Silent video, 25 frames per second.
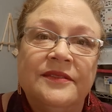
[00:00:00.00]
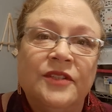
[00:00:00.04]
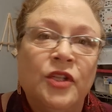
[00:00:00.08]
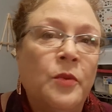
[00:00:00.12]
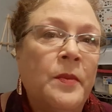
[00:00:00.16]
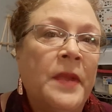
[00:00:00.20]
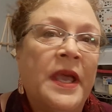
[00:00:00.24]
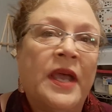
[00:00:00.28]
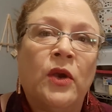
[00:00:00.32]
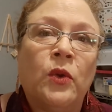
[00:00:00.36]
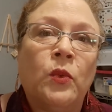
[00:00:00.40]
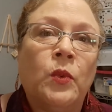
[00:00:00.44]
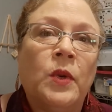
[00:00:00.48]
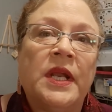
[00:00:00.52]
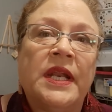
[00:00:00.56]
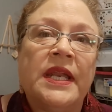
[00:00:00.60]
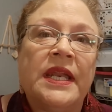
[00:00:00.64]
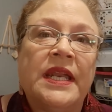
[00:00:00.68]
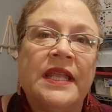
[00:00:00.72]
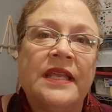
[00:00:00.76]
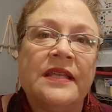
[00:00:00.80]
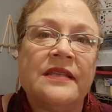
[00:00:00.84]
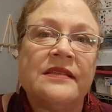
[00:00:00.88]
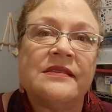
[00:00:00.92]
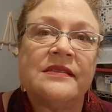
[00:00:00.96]
no matter what
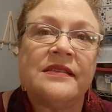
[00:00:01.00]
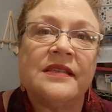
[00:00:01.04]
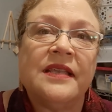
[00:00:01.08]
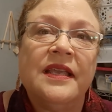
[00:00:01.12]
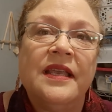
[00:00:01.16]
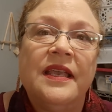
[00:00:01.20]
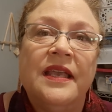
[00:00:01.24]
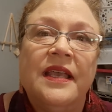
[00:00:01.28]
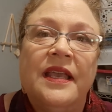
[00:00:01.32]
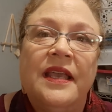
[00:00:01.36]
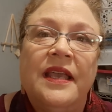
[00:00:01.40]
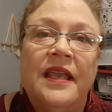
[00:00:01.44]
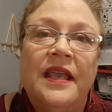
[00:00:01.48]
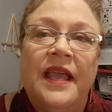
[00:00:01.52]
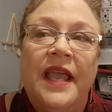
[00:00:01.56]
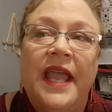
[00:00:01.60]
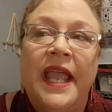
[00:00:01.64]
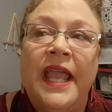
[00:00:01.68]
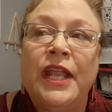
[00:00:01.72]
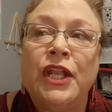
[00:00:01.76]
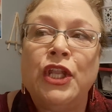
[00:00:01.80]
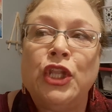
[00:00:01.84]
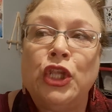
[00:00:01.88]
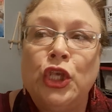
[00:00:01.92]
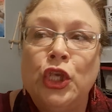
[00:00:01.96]
it is
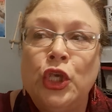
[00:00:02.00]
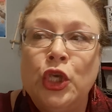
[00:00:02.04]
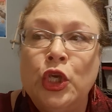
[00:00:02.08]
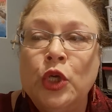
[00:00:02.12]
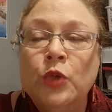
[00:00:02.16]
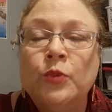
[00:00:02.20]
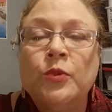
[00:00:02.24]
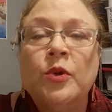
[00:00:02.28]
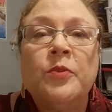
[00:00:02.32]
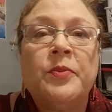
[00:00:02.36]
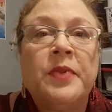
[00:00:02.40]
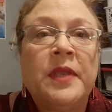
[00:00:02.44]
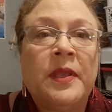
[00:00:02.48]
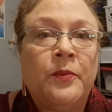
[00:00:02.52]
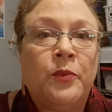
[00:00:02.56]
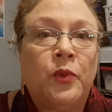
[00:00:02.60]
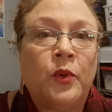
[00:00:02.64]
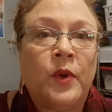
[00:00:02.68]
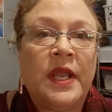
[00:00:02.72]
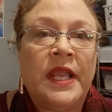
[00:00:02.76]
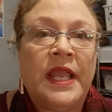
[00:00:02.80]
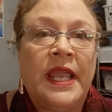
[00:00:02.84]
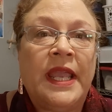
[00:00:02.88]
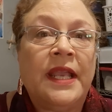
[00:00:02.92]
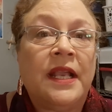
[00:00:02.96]
and you will be
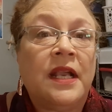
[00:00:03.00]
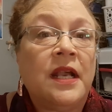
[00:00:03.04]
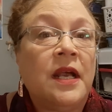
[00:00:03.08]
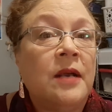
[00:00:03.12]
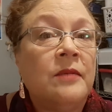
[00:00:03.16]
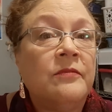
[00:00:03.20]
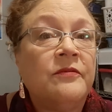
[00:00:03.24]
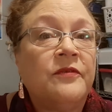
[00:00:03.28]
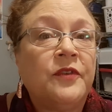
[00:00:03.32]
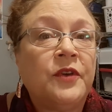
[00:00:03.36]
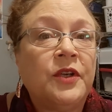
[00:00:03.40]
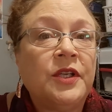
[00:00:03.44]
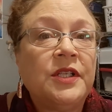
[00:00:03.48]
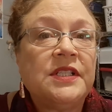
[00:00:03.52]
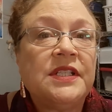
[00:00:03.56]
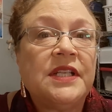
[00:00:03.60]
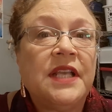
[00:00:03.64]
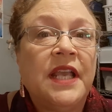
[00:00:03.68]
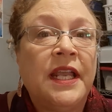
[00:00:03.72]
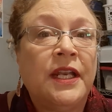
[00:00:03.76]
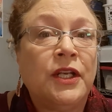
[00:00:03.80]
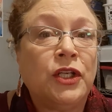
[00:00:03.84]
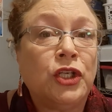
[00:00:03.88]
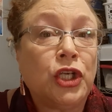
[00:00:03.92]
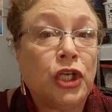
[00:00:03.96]
bringing comfort
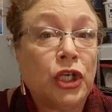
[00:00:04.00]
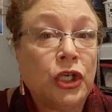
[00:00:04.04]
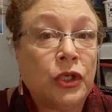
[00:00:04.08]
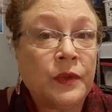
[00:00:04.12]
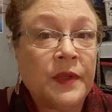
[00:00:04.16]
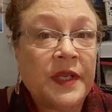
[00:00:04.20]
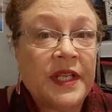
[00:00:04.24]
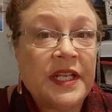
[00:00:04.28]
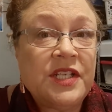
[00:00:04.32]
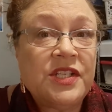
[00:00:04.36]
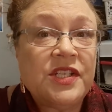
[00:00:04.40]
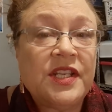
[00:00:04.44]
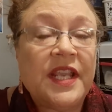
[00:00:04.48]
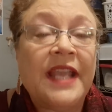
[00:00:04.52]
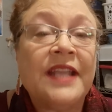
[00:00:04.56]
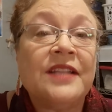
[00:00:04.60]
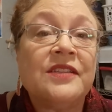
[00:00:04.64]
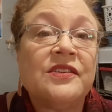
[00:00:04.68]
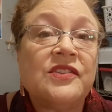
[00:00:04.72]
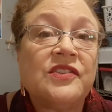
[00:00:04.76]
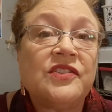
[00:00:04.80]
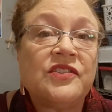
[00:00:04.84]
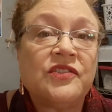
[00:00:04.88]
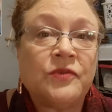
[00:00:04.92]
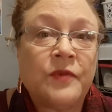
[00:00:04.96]
and courage and
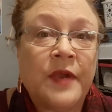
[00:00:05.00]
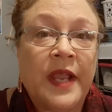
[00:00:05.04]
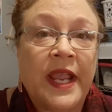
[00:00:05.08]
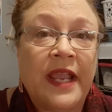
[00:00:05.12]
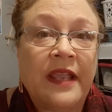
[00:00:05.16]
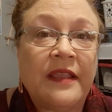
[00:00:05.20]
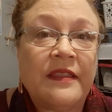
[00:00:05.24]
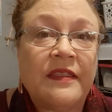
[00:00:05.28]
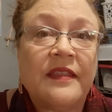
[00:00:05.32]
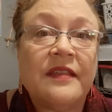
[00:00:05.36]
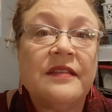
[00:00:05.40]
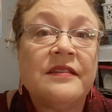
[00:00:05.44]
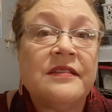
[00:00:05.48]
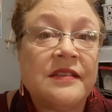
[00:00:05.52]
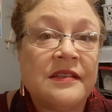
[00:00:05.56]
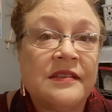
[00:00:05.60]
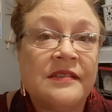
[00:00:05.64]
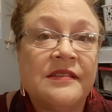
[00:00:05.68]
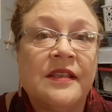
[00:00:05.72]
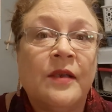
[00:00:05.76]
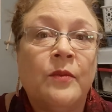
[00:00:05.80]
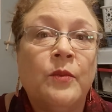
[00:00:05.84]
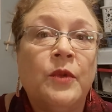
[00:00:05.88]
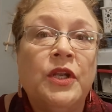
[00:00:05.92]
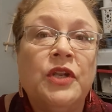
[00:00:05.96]
strength to
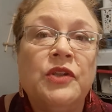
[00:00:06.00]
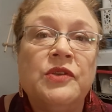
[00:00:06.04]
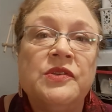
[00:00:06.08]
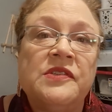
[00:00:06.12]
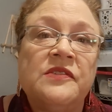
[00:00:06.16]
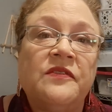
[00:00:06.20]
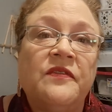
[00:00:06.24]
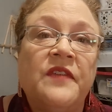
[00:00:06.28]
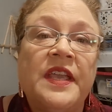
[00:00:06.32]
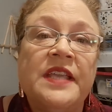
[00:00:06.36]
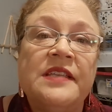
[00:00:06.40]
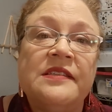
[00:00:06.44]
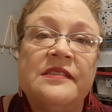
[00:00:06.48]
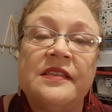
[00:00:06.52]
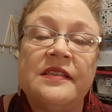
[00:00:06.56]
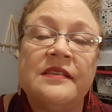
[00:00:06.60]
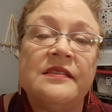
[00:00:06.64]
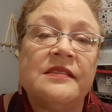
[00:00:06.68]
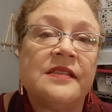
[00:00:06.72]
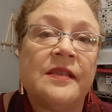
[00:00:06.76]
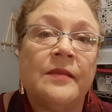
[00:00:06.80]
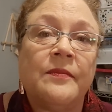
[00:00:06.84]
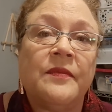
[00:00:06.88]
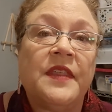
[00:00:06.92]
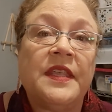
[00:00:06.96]
someone who's facing
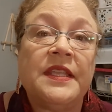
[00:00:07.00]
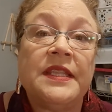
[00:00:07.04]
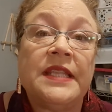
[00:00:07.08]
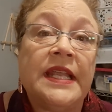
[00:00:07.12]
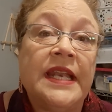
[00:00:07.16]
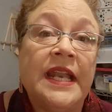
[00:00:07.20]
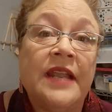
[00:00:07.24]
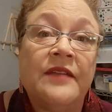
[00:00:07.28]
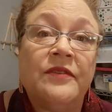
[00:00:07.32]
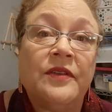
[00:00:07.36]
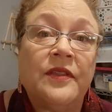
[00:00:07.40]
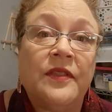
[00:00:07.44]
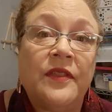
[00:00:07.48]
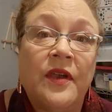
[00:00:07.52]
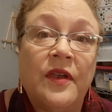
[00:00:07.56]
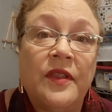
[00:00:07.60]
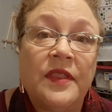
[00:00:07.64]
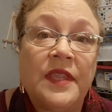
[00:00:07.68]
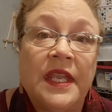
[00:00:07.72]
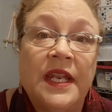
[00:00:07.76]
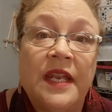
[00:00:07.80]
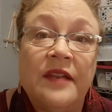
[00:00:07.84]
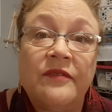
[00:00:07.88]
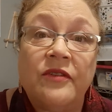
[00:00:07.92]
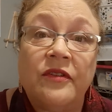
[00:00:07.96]
something they never thought
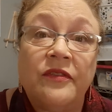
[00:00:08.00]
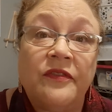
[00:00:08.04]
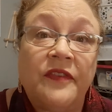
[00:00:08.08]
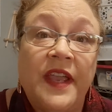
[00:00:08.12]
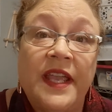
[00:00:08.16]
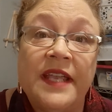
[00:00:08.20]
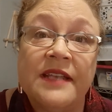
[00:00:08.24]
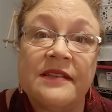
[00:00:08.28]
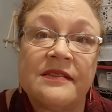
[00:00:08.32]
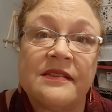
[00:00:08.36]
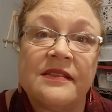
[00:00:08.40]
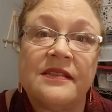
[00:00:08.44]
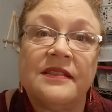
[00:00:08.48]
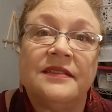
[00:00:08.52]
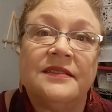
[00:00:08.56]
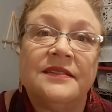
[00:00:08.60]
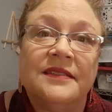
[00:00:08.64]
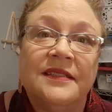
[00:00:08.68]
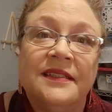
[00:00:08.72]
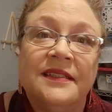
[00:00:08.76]
they'd ever face.